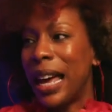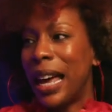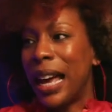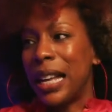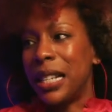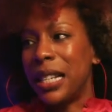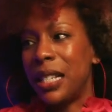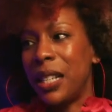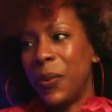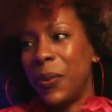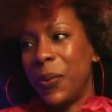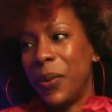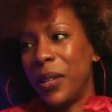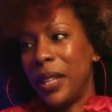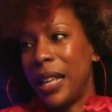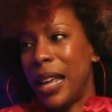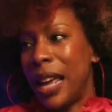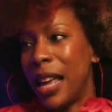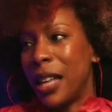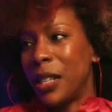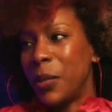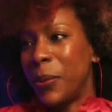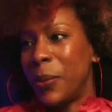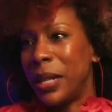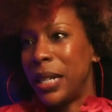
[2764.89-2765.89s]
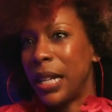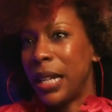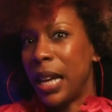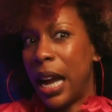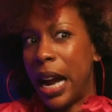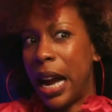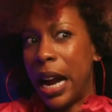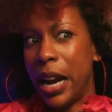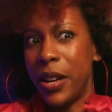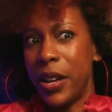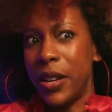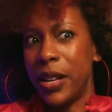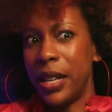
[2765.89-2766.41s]
I said, well, they asked me to say,
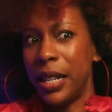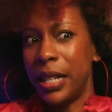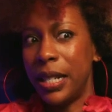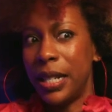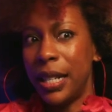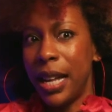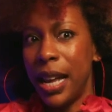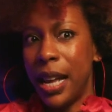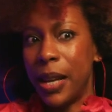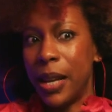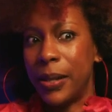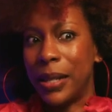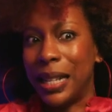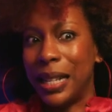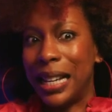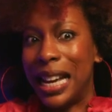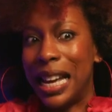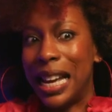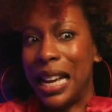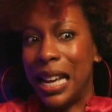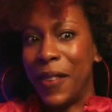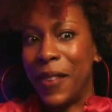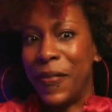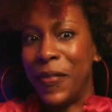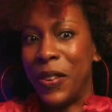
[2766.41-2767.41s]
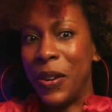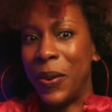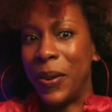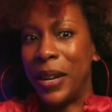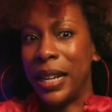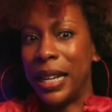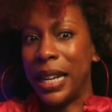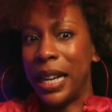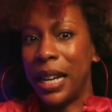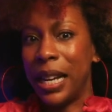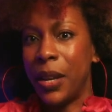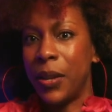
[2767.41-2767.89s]
how are you going to stay? I was like, I have no idea.